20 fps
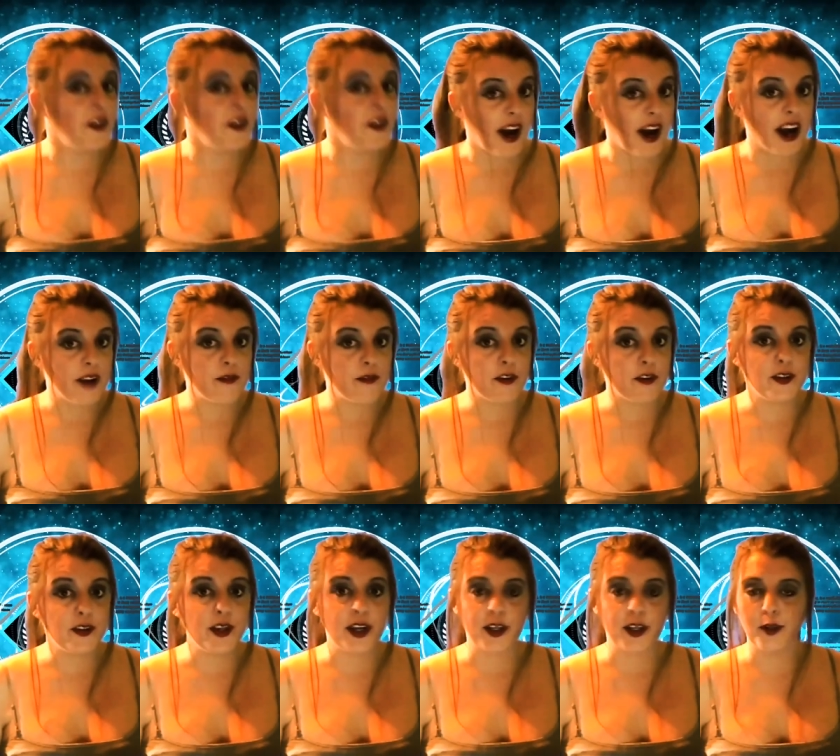The
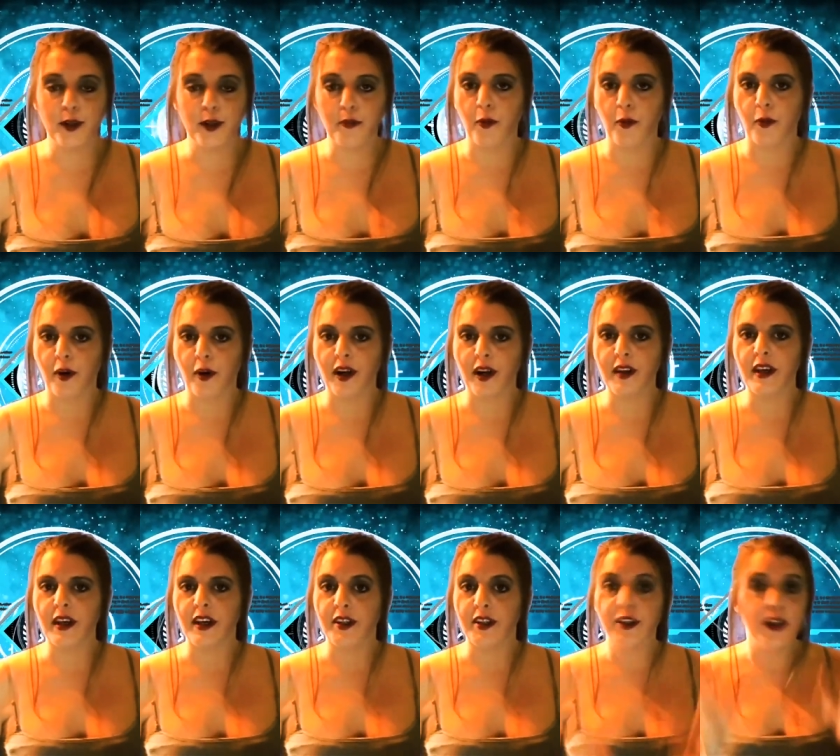divers exploring
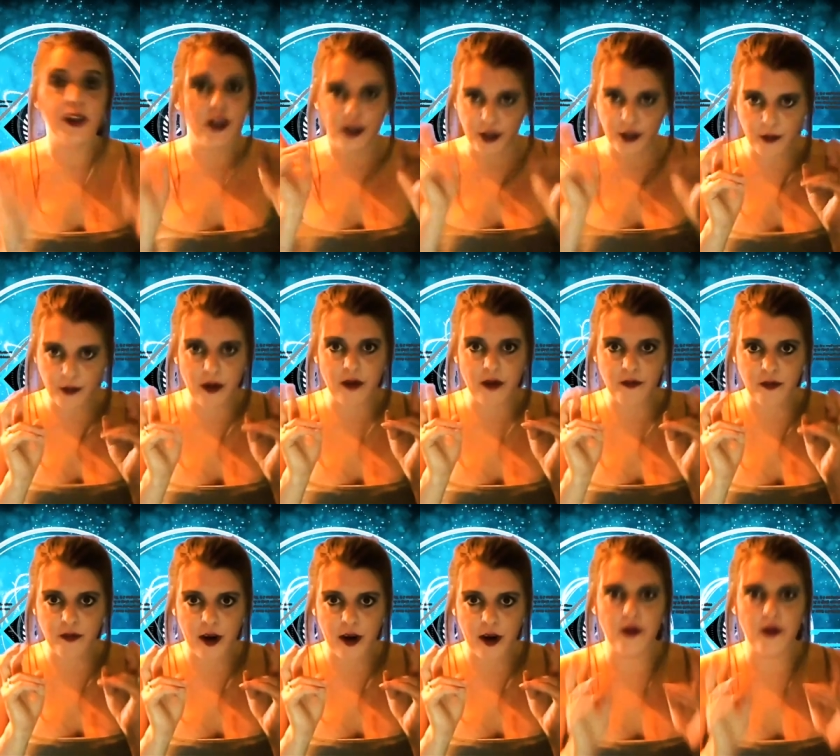this
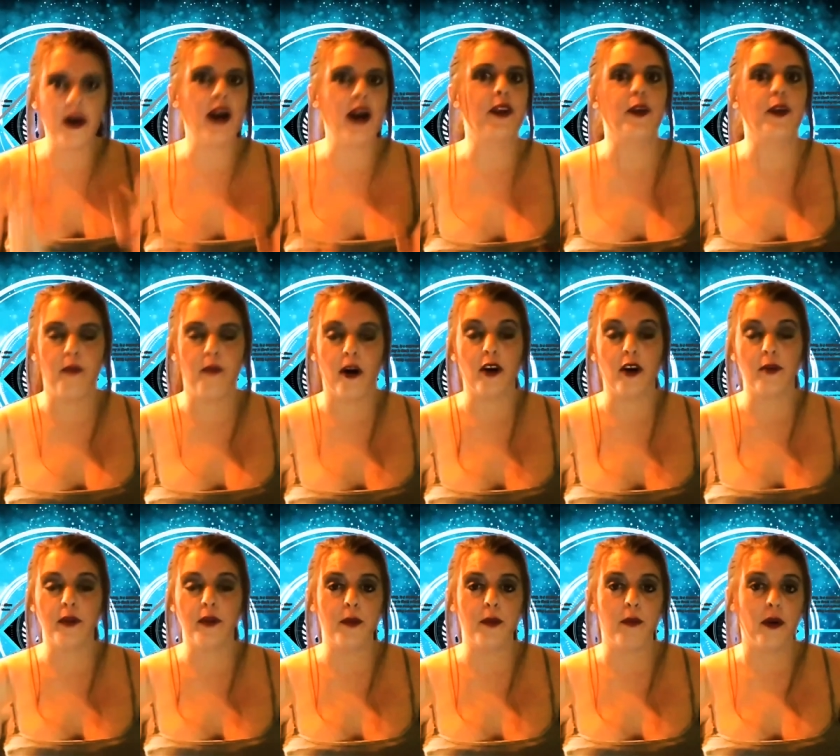UFO at the
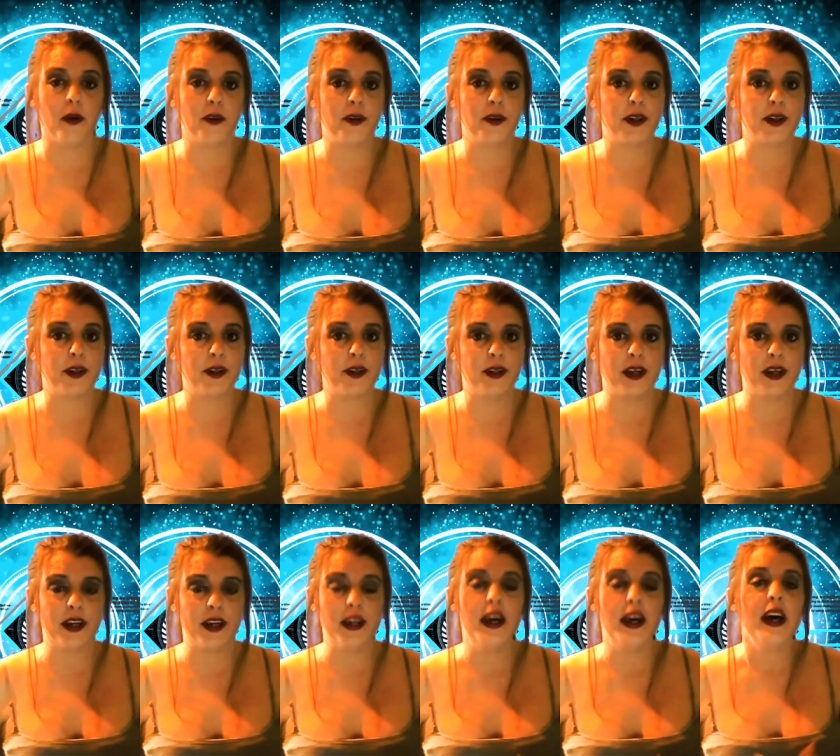bottom of the Baltic
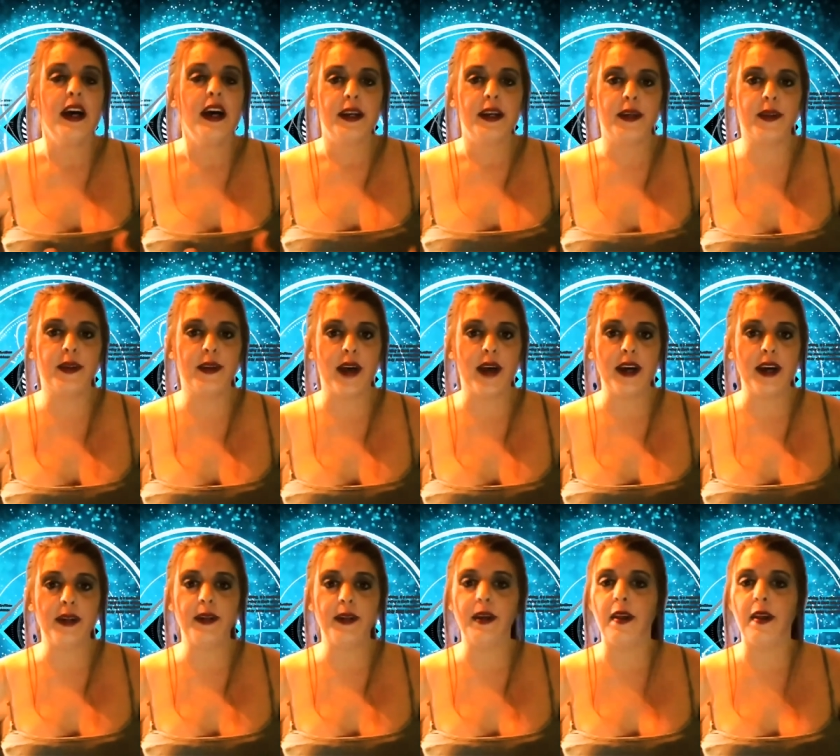Sea
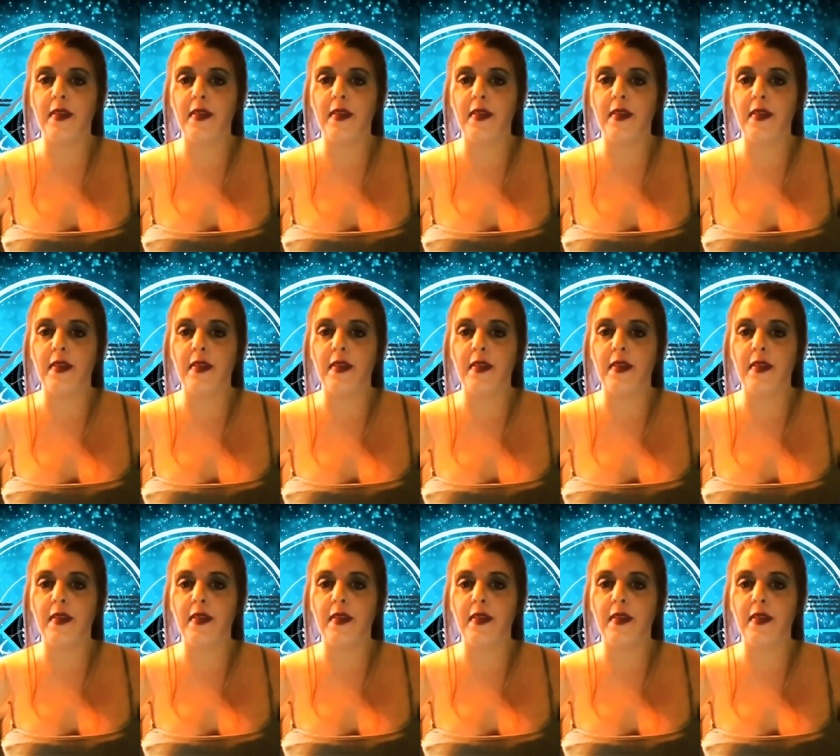says